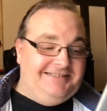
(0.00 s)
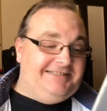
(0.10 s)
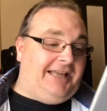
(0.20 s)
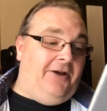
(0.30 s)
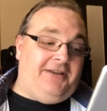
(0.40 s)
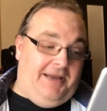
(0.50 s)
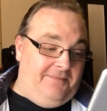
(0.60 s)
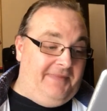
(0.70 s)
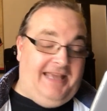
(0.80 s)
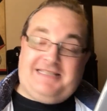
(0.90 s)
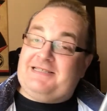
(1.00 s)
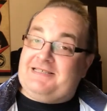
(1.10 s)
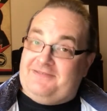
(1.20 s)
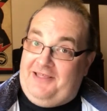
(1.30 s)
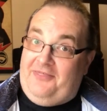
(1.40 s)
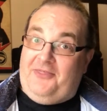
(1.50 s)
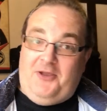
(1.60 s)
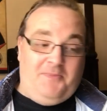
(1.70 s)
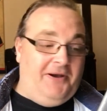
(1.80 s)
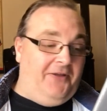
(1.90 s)
So yeah, that's the
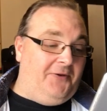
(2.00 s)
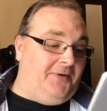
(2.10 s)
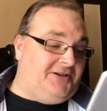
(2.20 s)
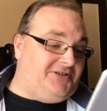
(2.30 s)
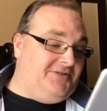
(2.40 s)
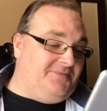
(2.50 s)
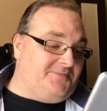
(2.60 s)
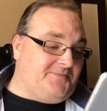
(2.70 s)
third part of the question.